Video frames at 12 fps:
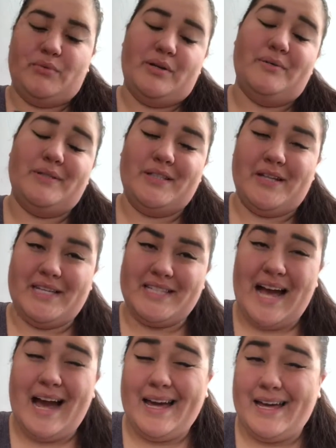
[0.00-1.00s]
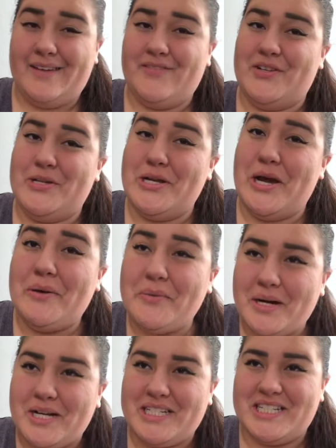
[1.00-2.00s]
Real with you guys. I have not
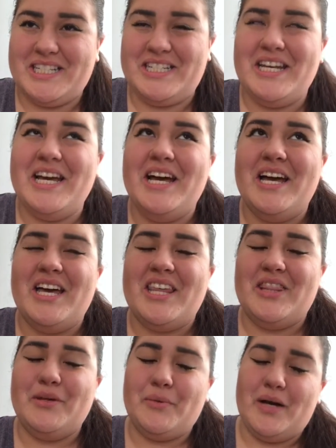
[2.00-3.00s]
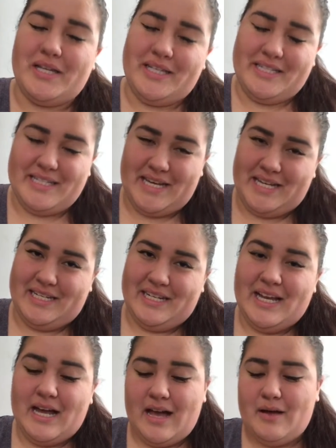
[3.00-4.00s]
watched The Walking Dead.
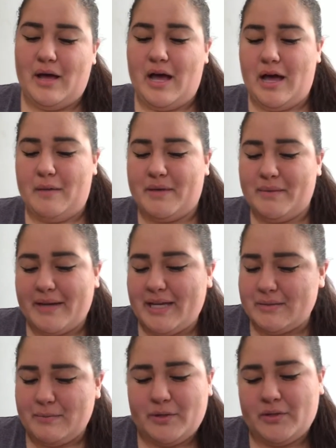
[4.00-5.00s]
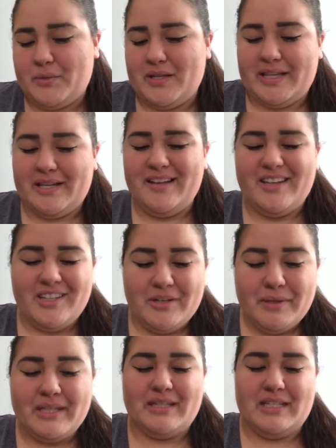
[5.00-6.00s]
me and my husband both were like, you know what,